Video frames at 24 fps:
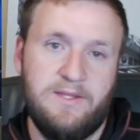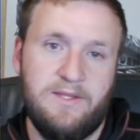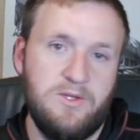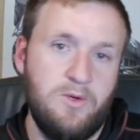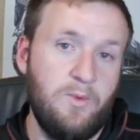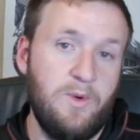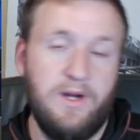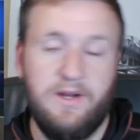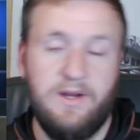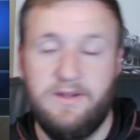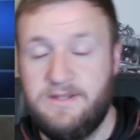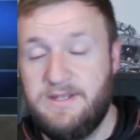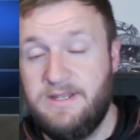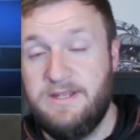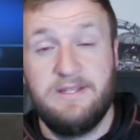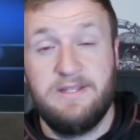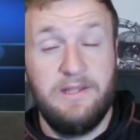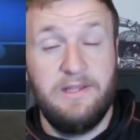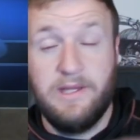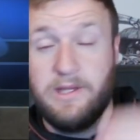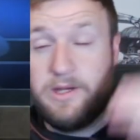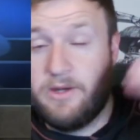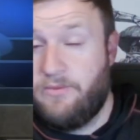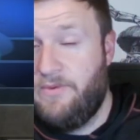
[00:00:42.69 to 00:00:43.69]
So where does
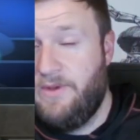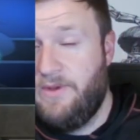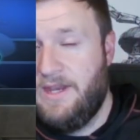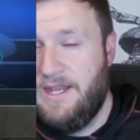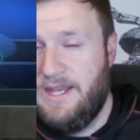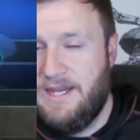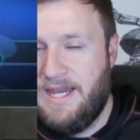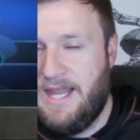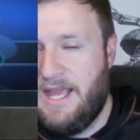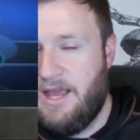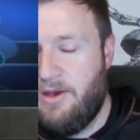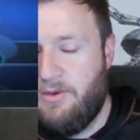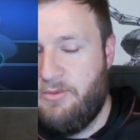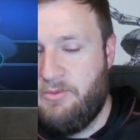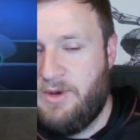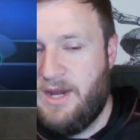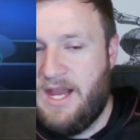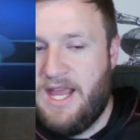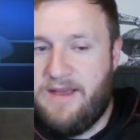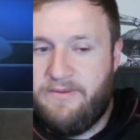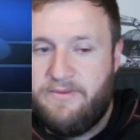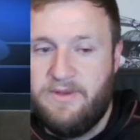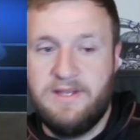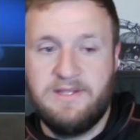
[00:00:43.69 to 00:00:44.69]
Slicker fit in now when I
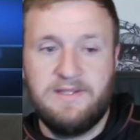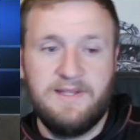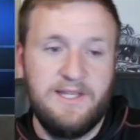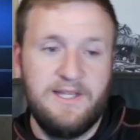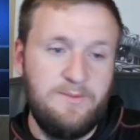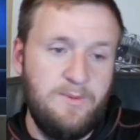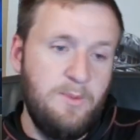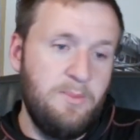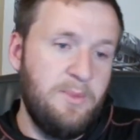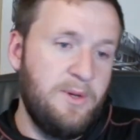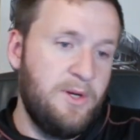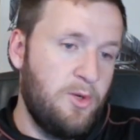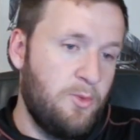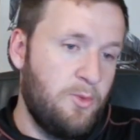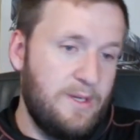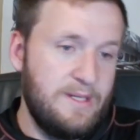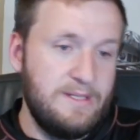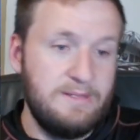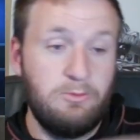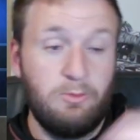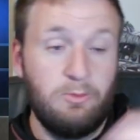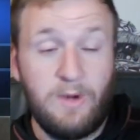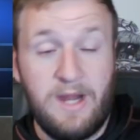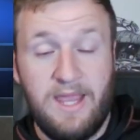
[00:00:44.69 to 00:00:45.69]
have his lightspeed bundle? Where
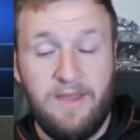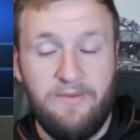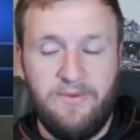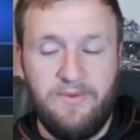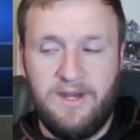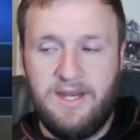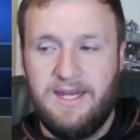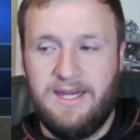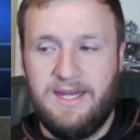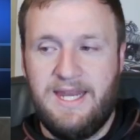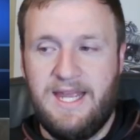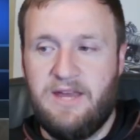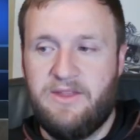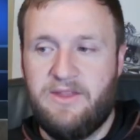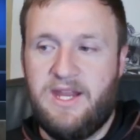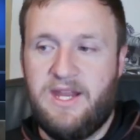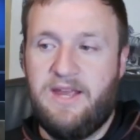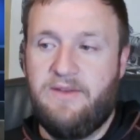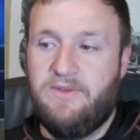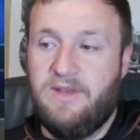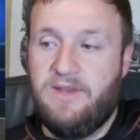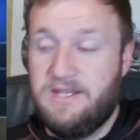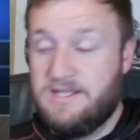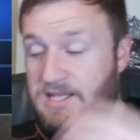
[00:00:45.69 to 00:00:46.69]
does Ray fit in now that I
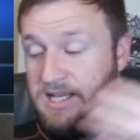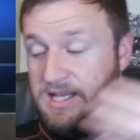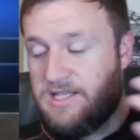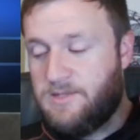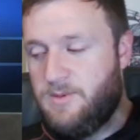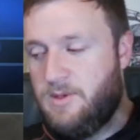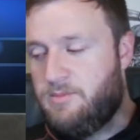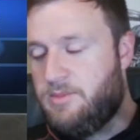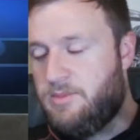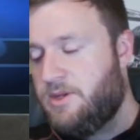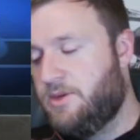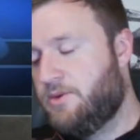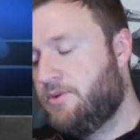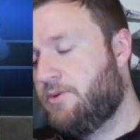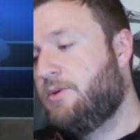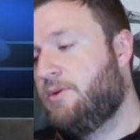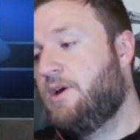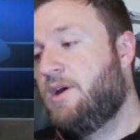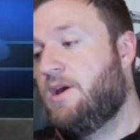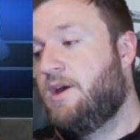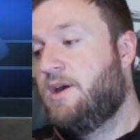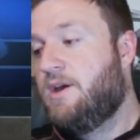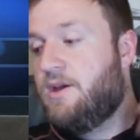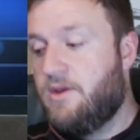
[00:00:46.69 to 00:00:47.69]
have his lightspeed bundle?
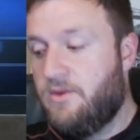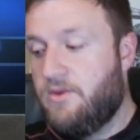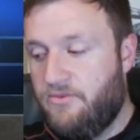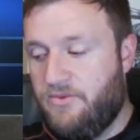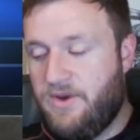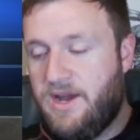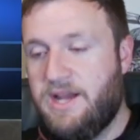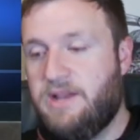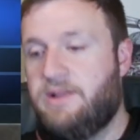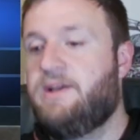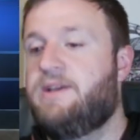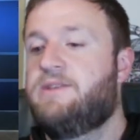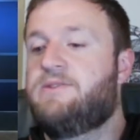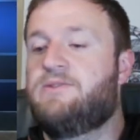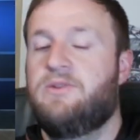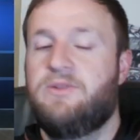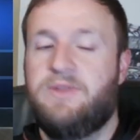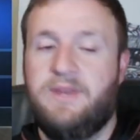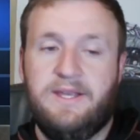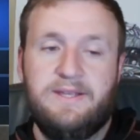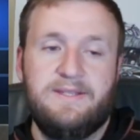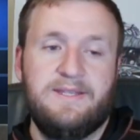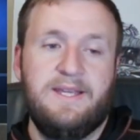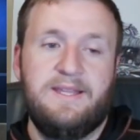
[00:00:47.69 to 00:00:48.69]
Finalizer,
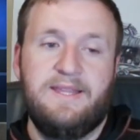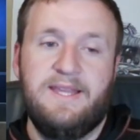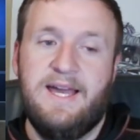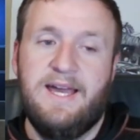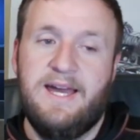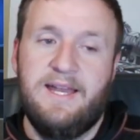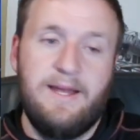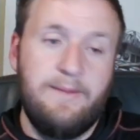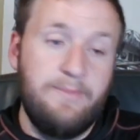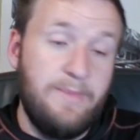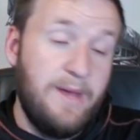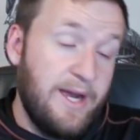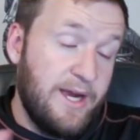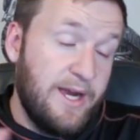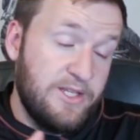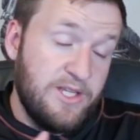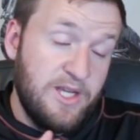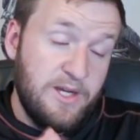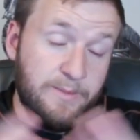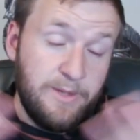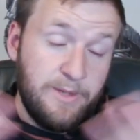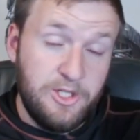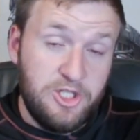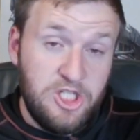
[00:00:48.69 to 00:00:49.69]
things like that. I'm not going to
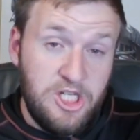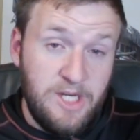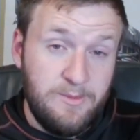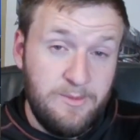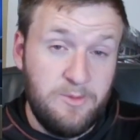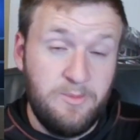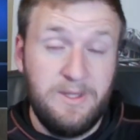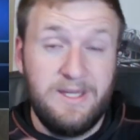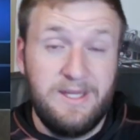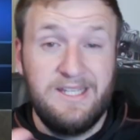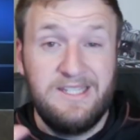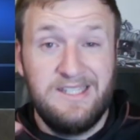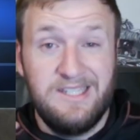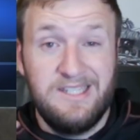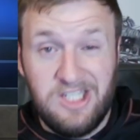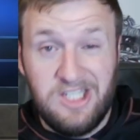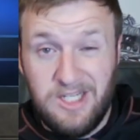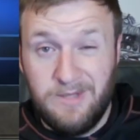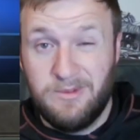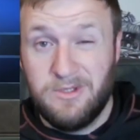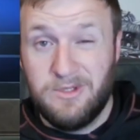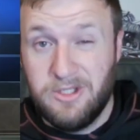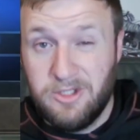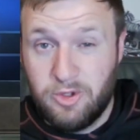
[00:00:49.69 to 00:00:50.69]
talk about ships because
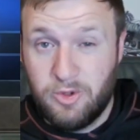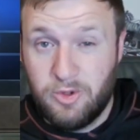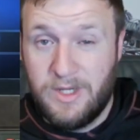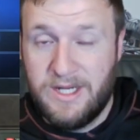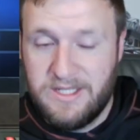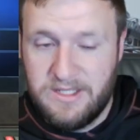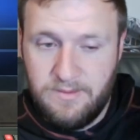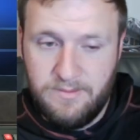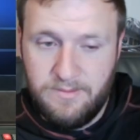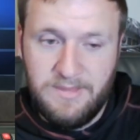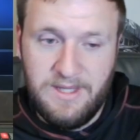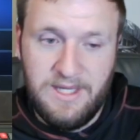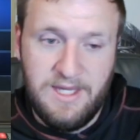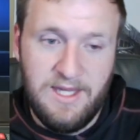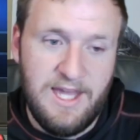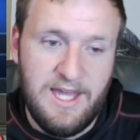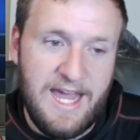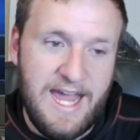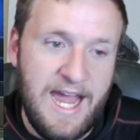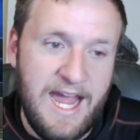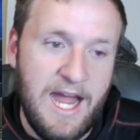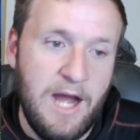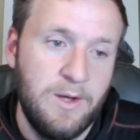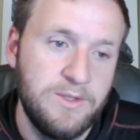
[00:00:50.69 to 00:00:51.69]
ships stress me
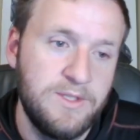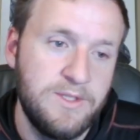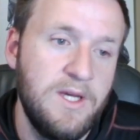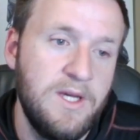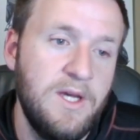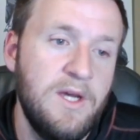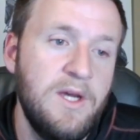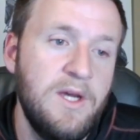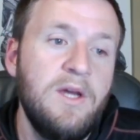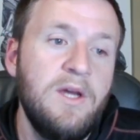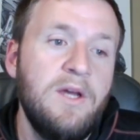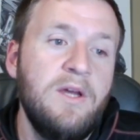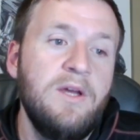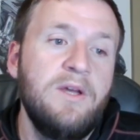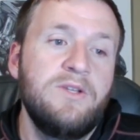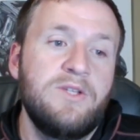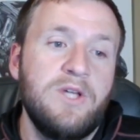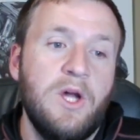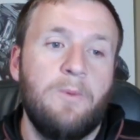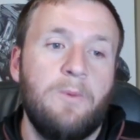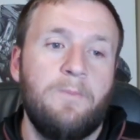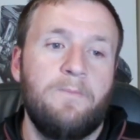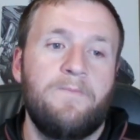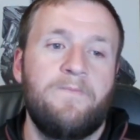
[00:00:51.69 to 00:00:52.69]
out.
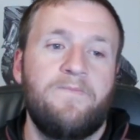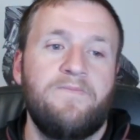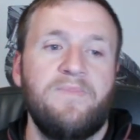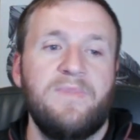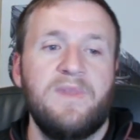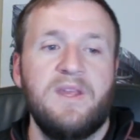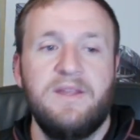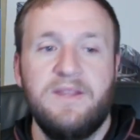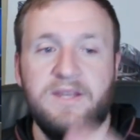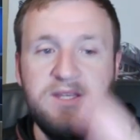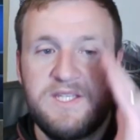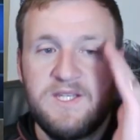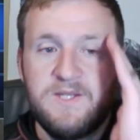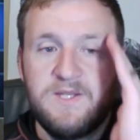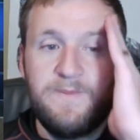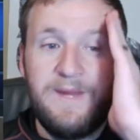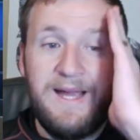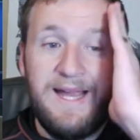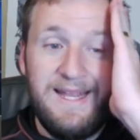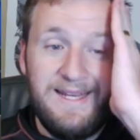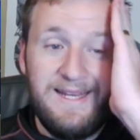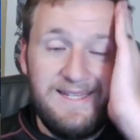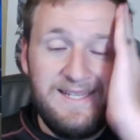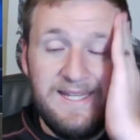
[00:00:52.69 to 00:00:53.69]
So this is
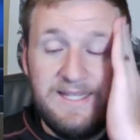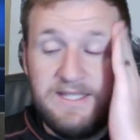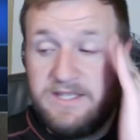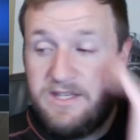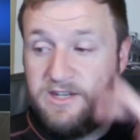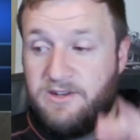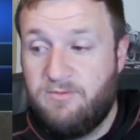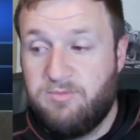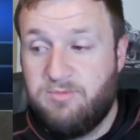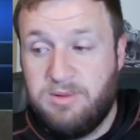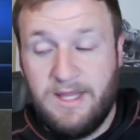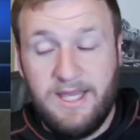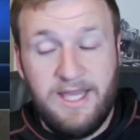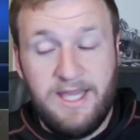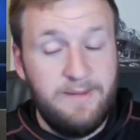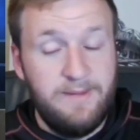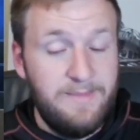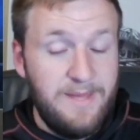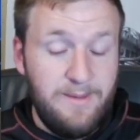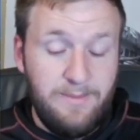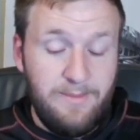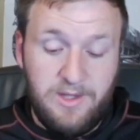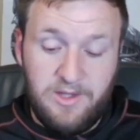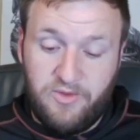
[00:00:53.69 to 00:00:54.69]
my tentative plan.
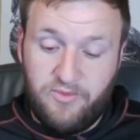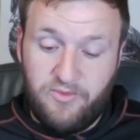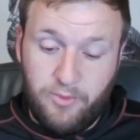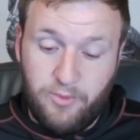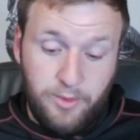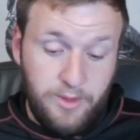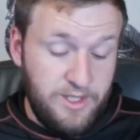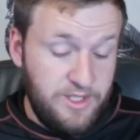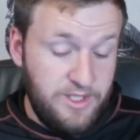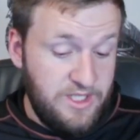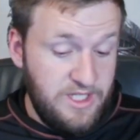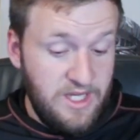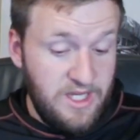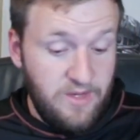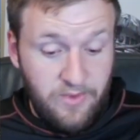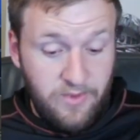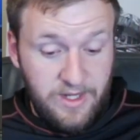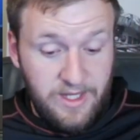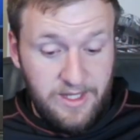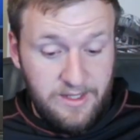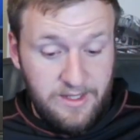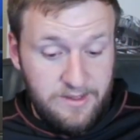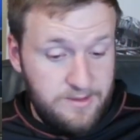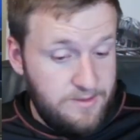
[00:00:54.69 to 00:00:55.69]
Maybe it's foolish. If it
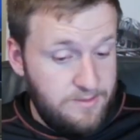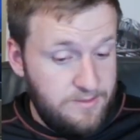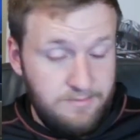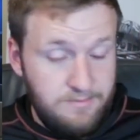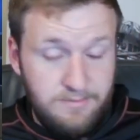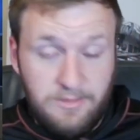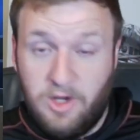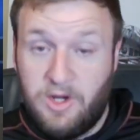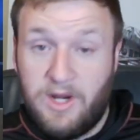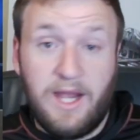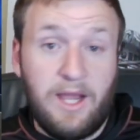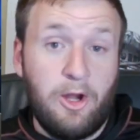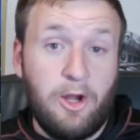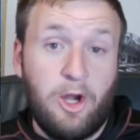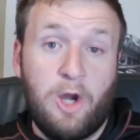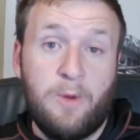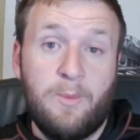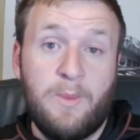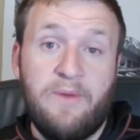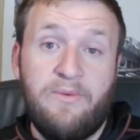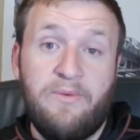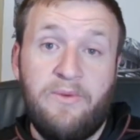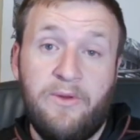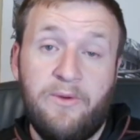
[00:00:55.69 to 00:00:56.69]
is, you're not going to hurt
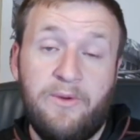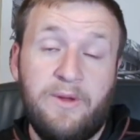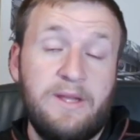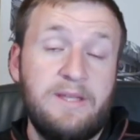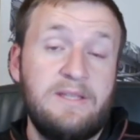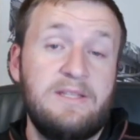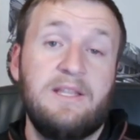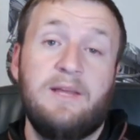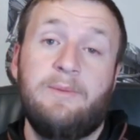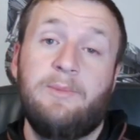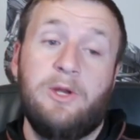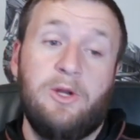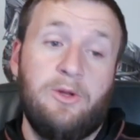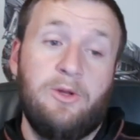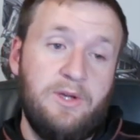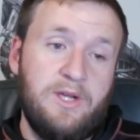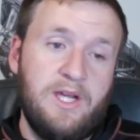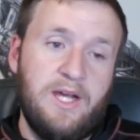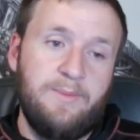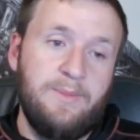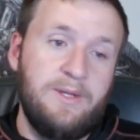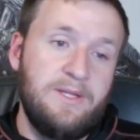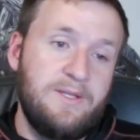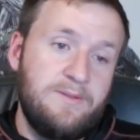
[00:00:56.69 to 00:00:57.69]
my feelings. Let me know in the
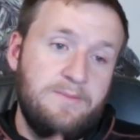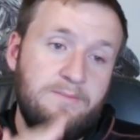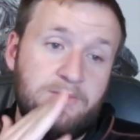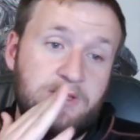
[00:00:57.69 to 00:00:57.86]
comments.